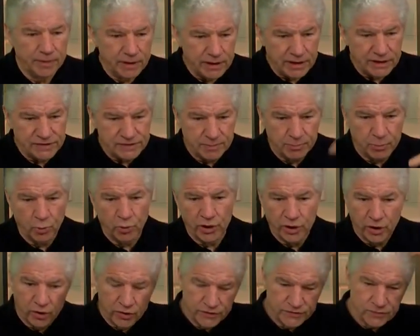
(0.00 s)
he's a
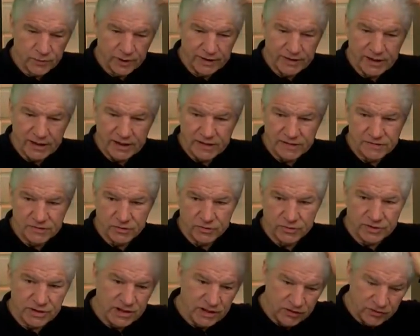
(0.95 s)
boy also, I think he's
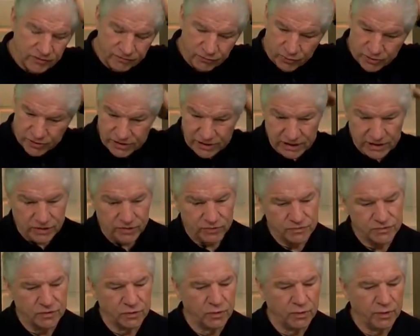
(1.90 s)
thirteen or fourteen
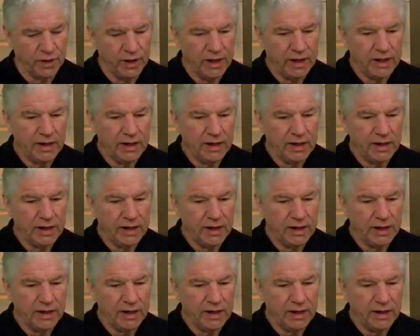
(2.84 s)
years old.